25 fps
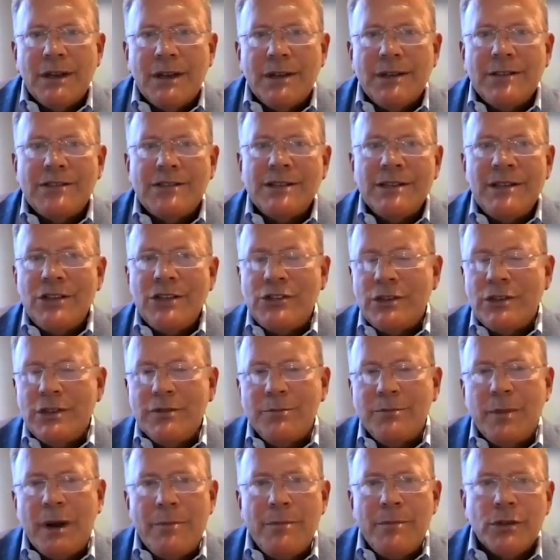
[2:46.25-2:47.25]
this
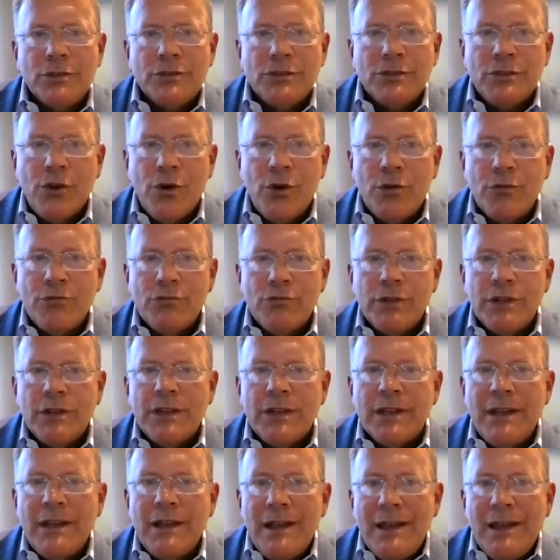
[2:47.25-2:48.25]
initiative by Millstone
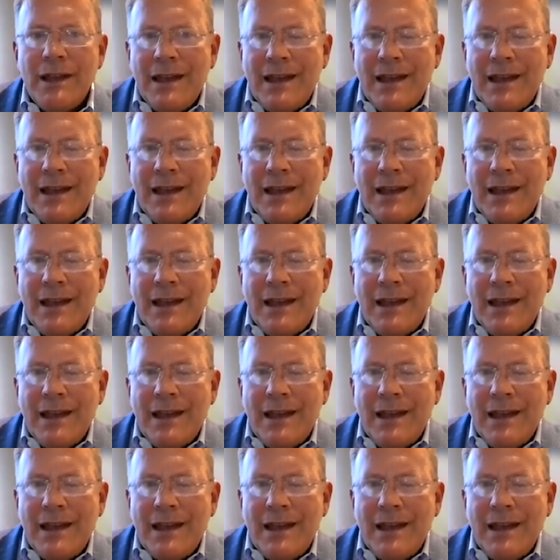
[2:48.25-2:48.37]
really